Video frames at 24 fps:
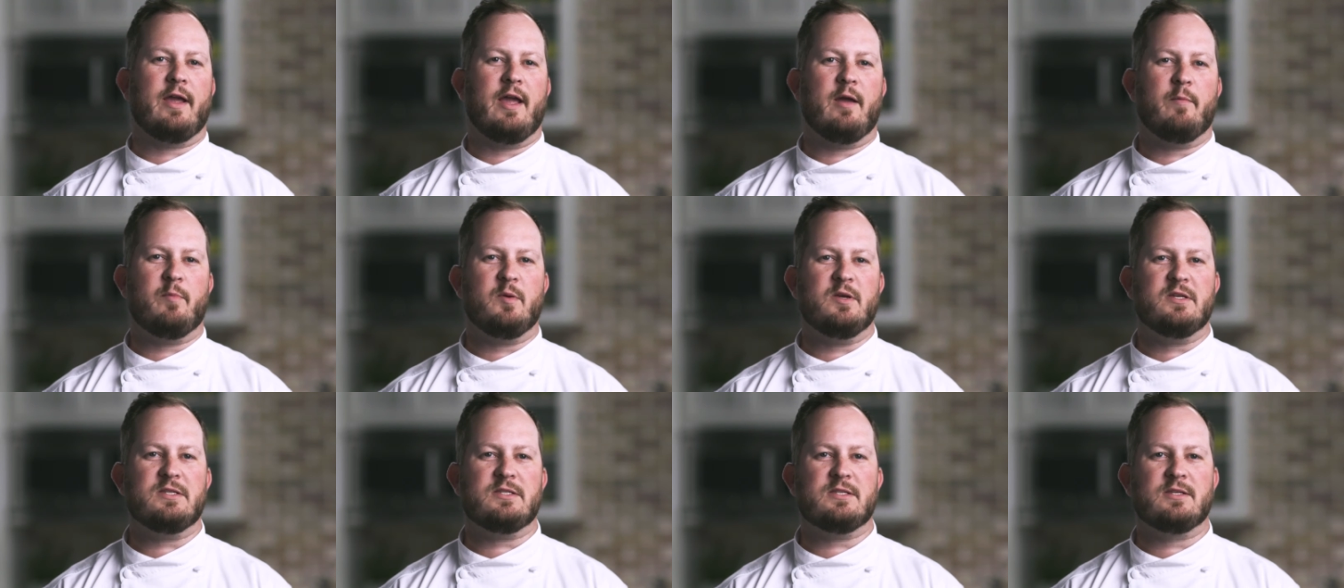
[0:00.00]

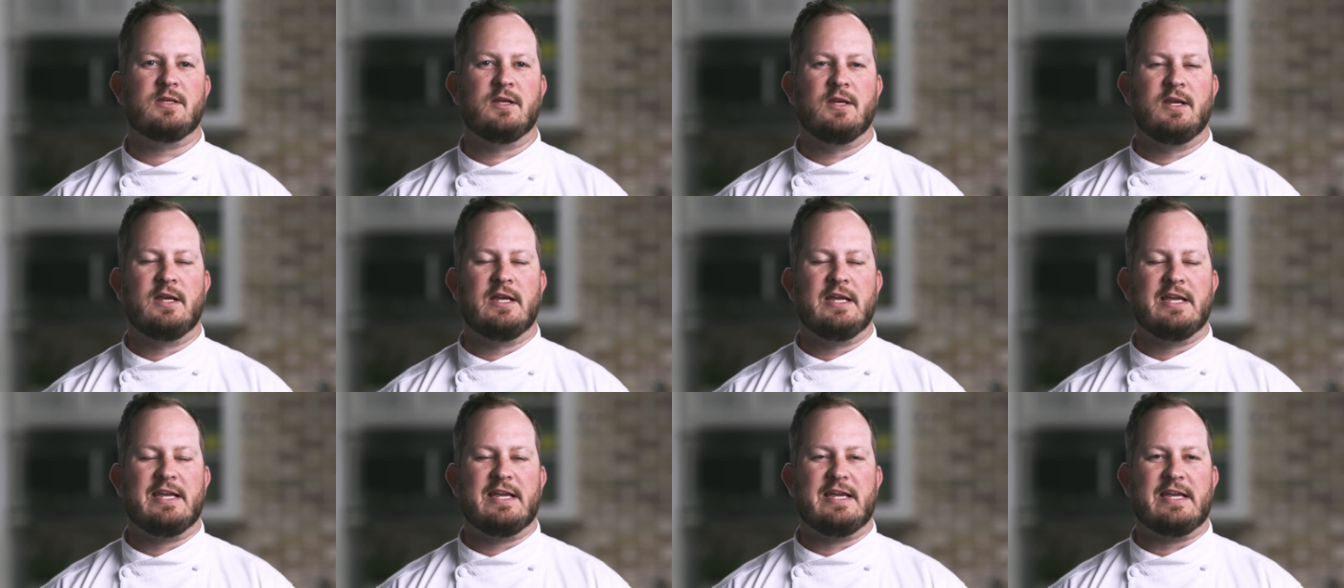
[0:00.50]
campus
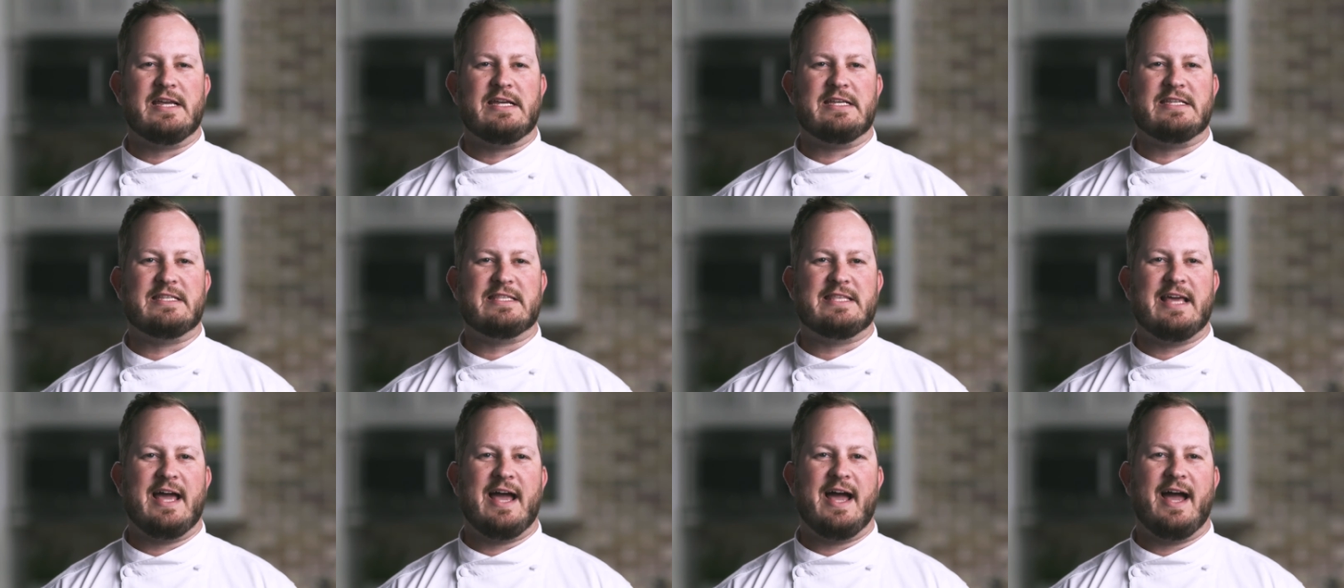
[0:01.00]

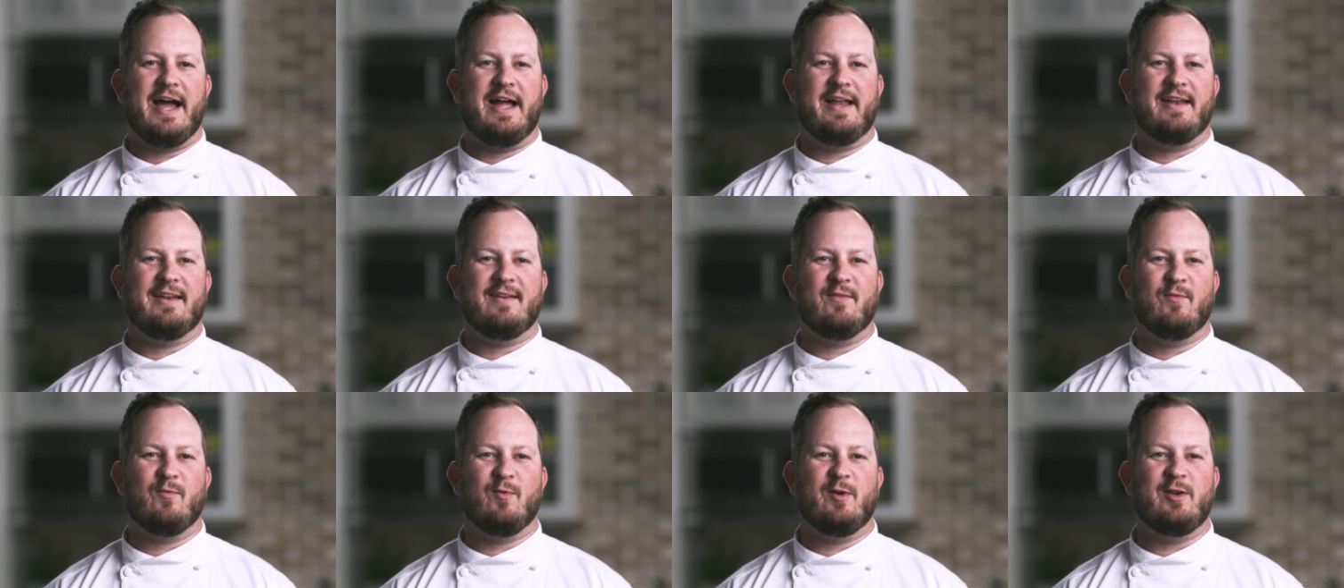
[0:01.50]
is that
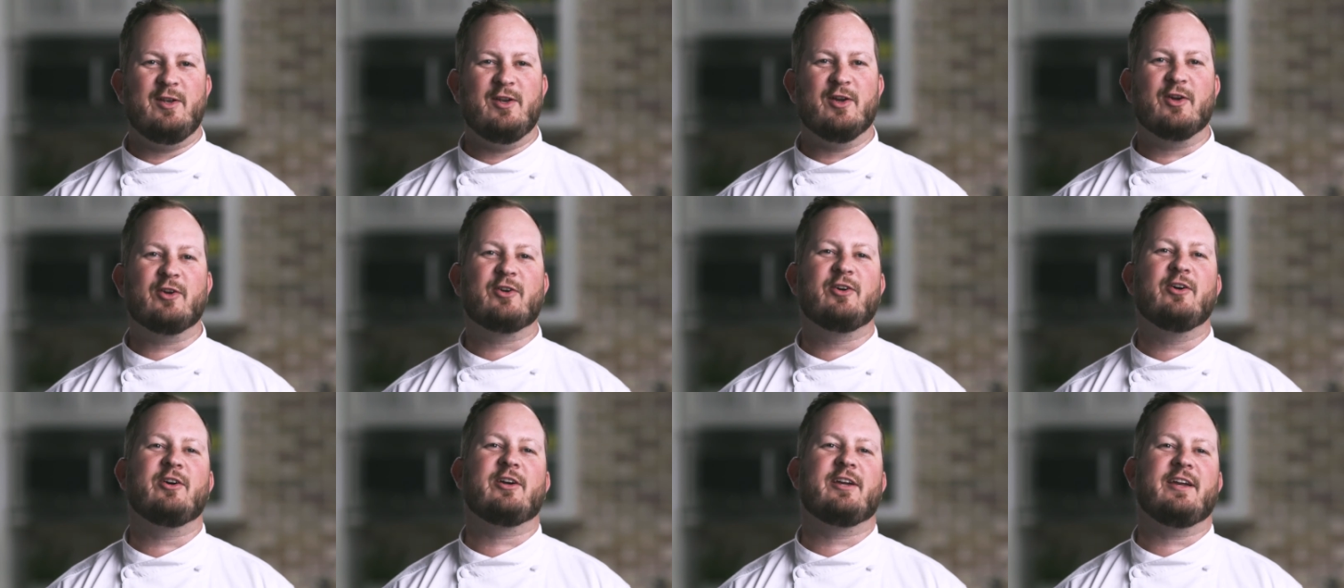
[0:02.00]
when you're
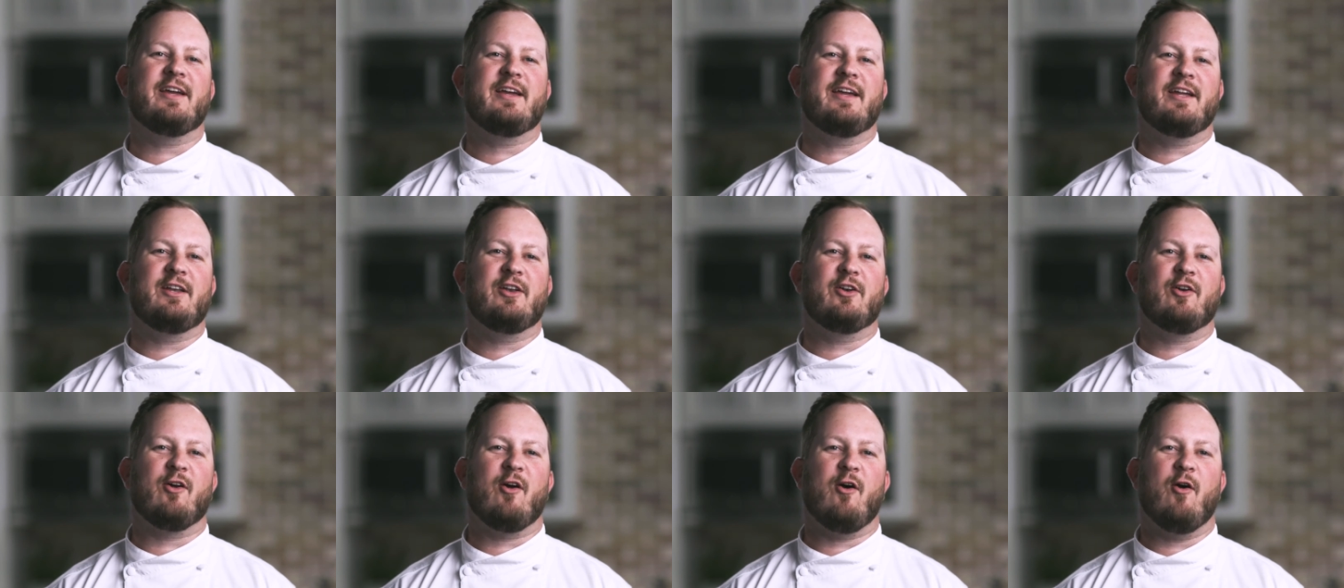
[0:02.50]
cooking
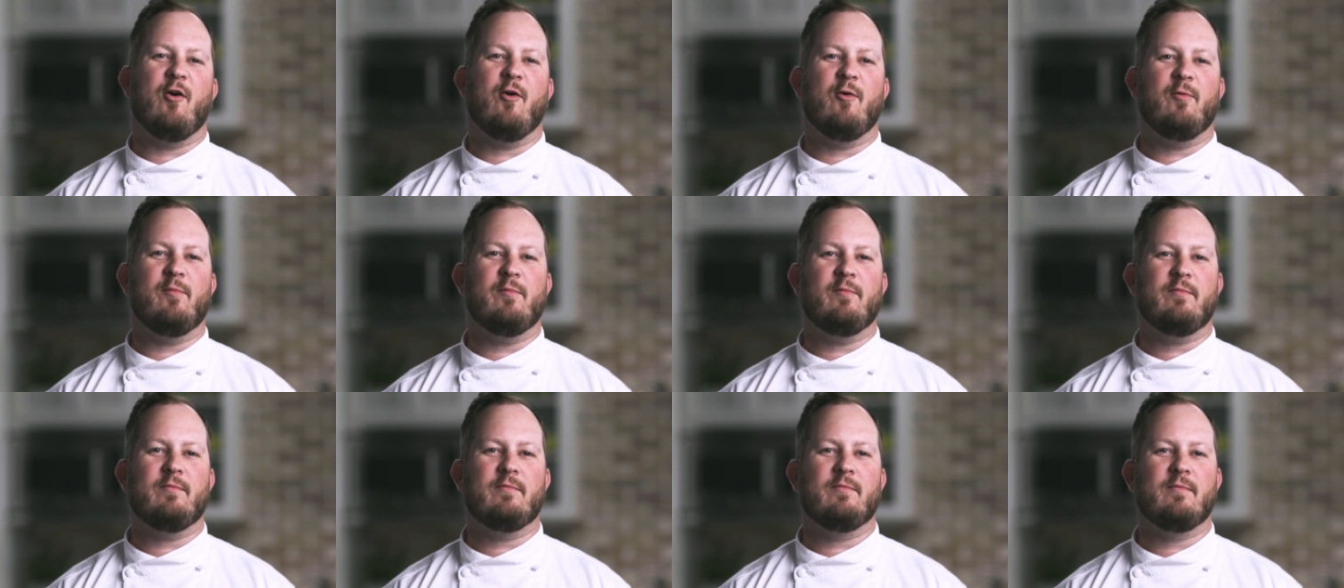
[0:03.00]
in your
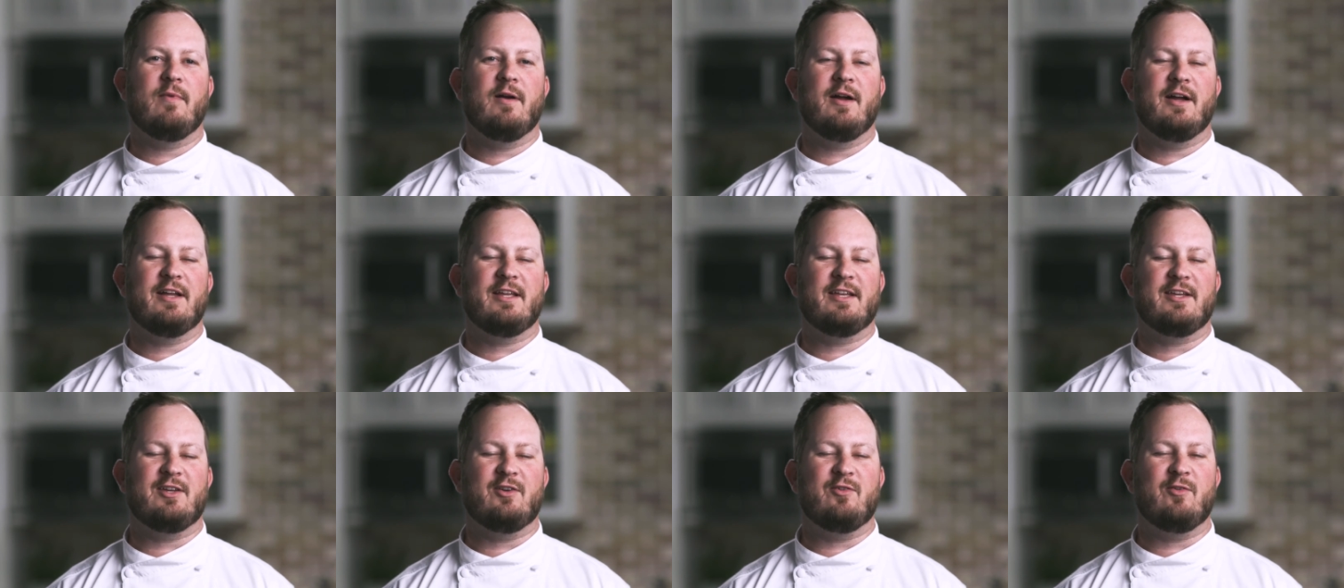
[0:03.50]
home,
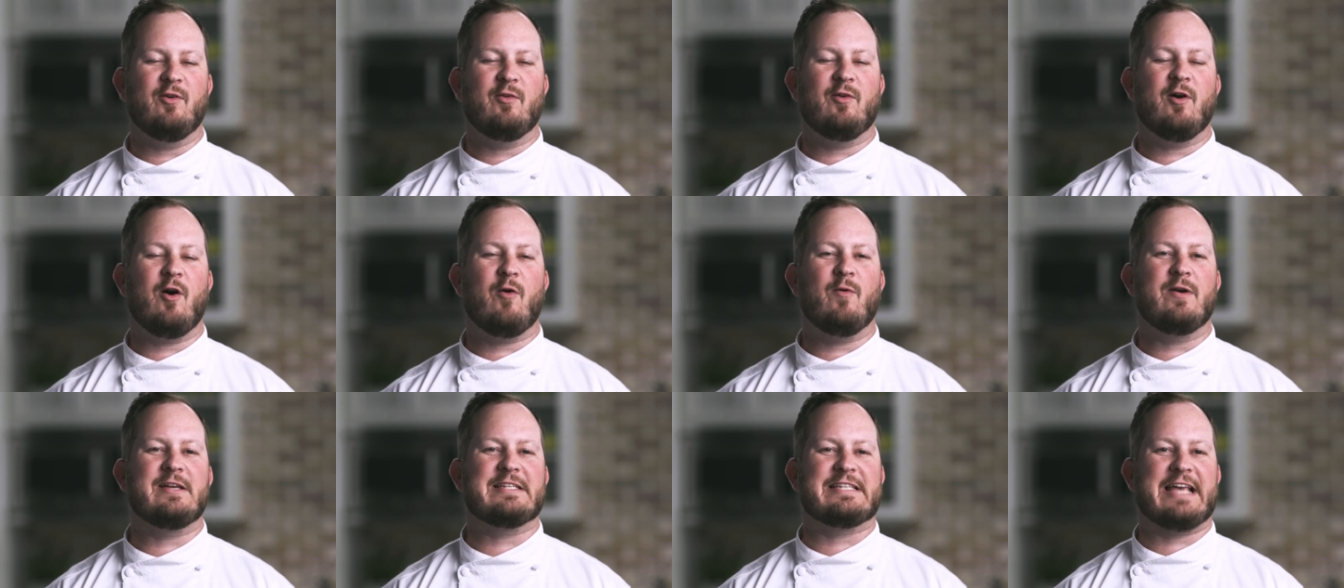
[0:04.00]
you don't
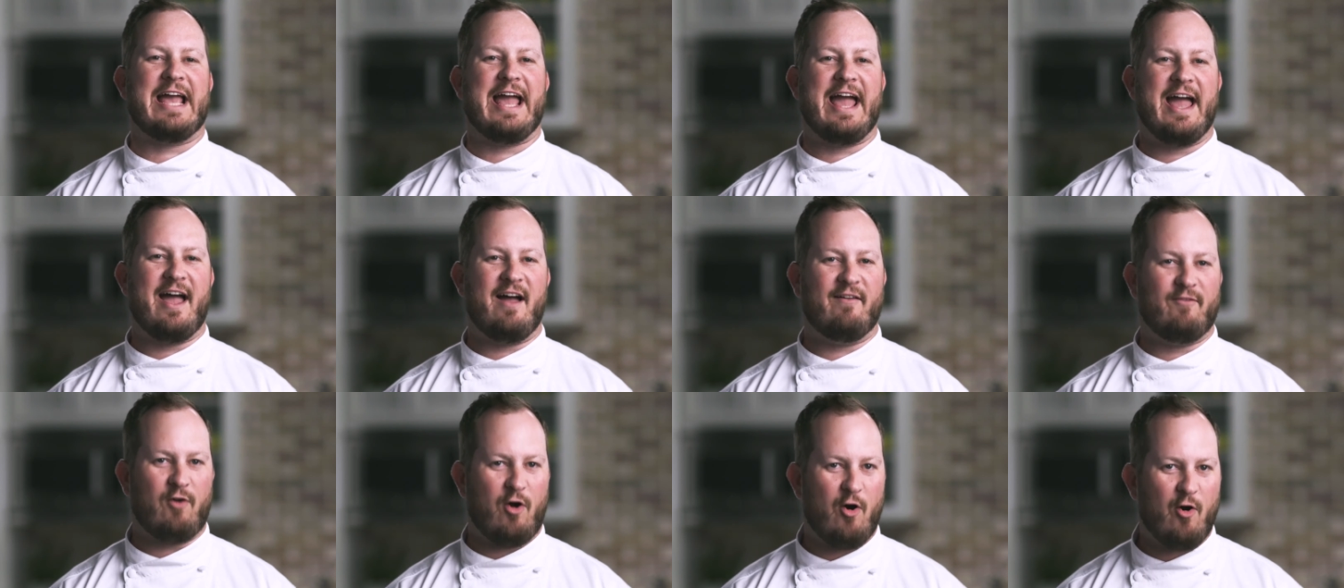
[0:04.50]
always
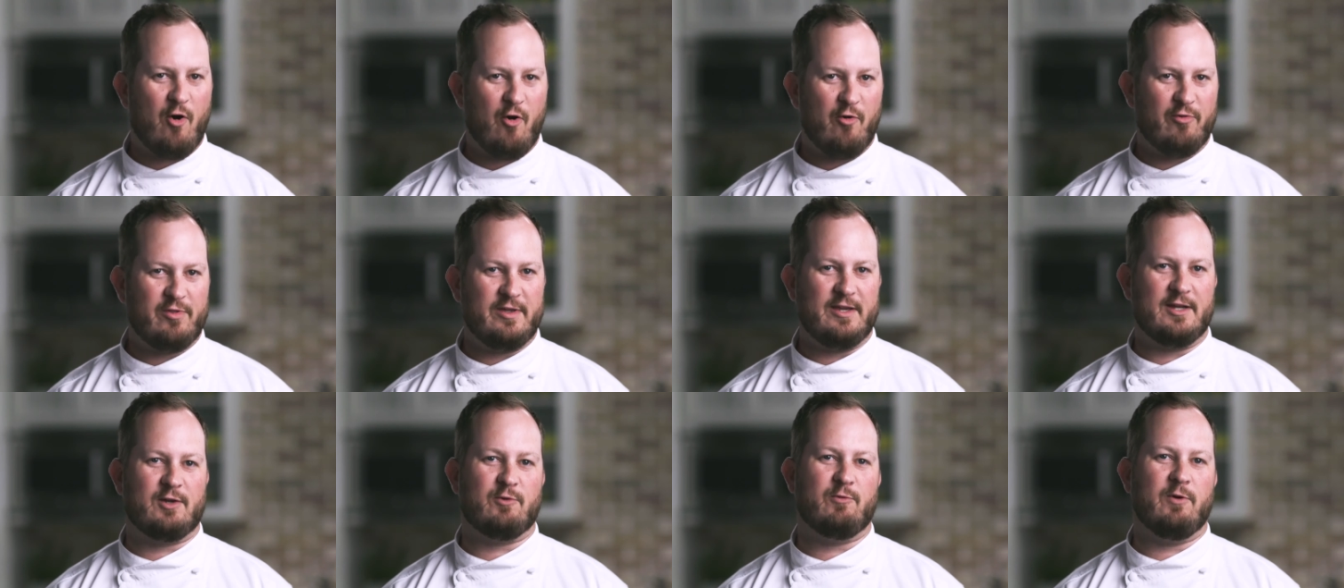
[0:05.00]
have all
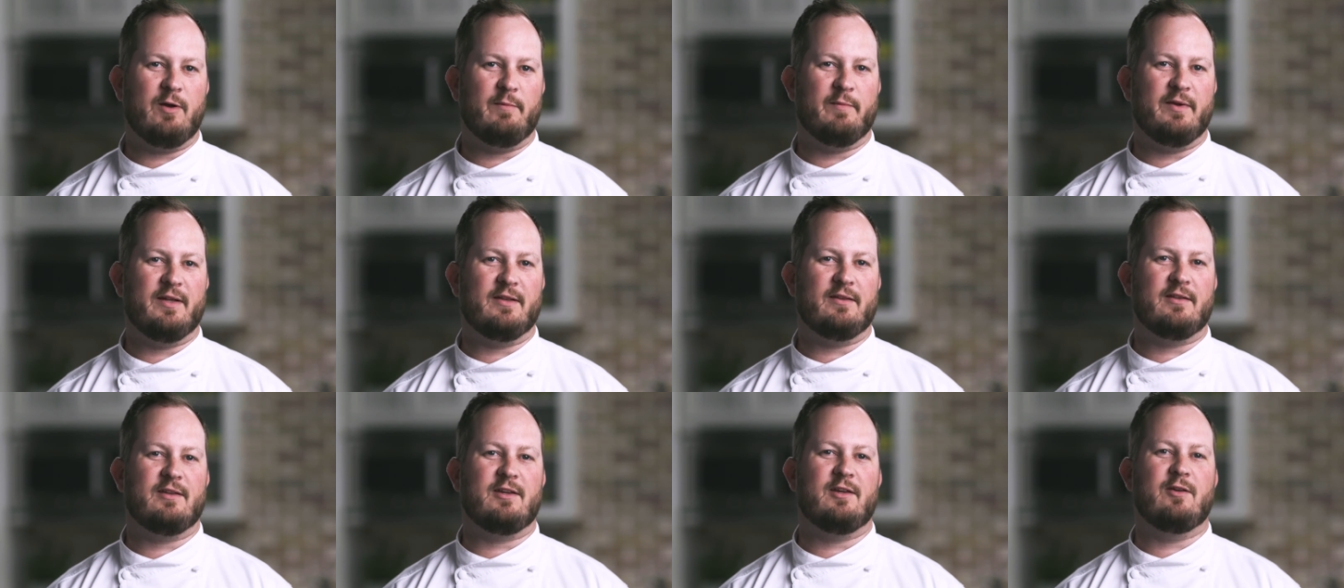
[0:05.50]
the equipment.